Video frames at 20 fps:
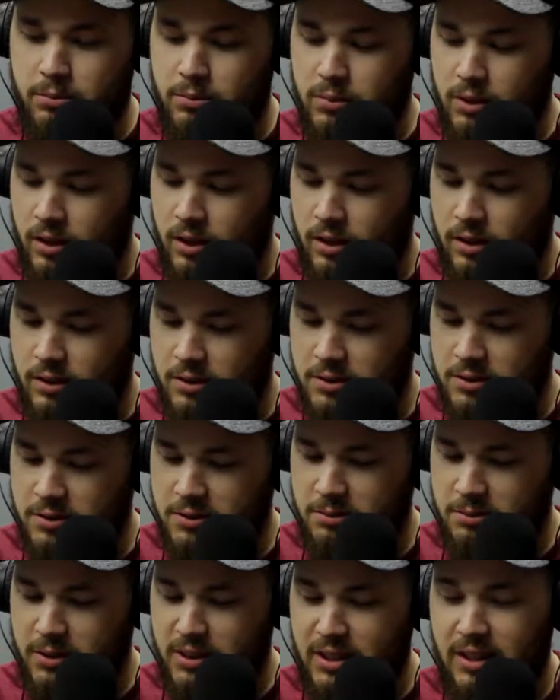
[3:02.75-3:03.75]
but
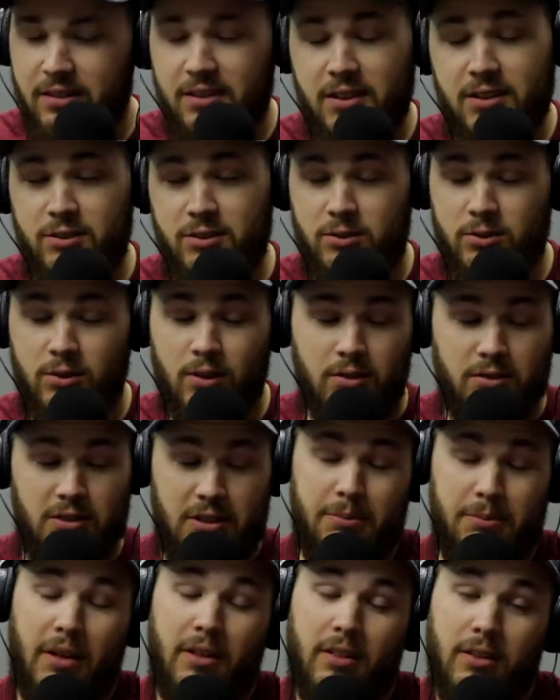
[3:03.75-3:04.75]
bras, but I said
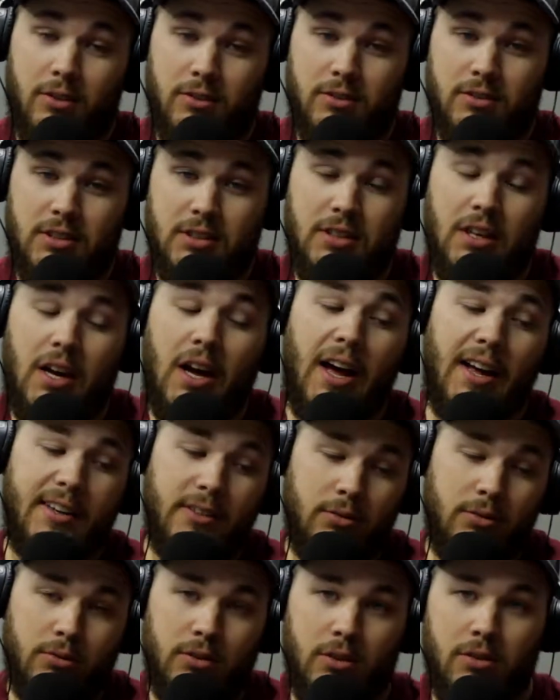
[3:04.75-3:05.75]
straws. Am I thirsty? I
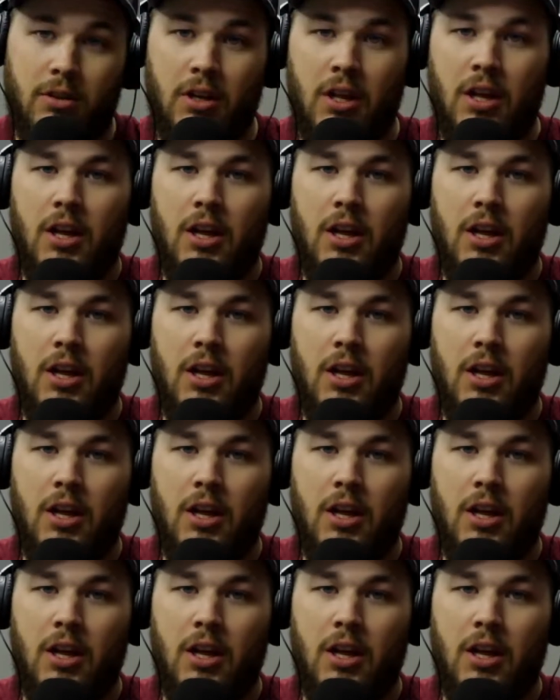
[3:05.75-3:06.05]
don't know.